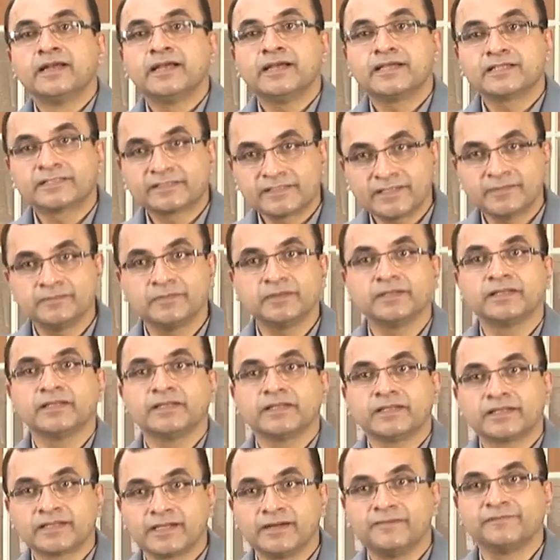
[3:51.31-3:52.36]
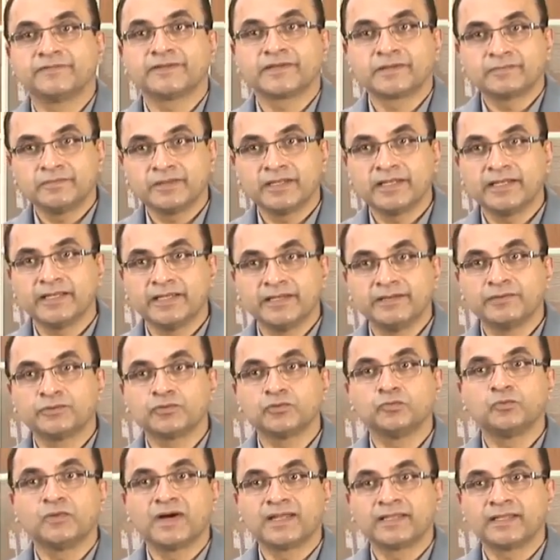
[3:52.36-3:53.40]
assemble comfortably into
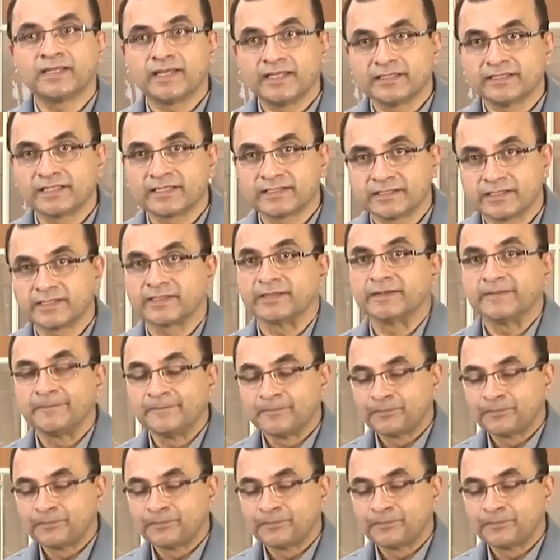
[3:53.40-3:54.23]
one another.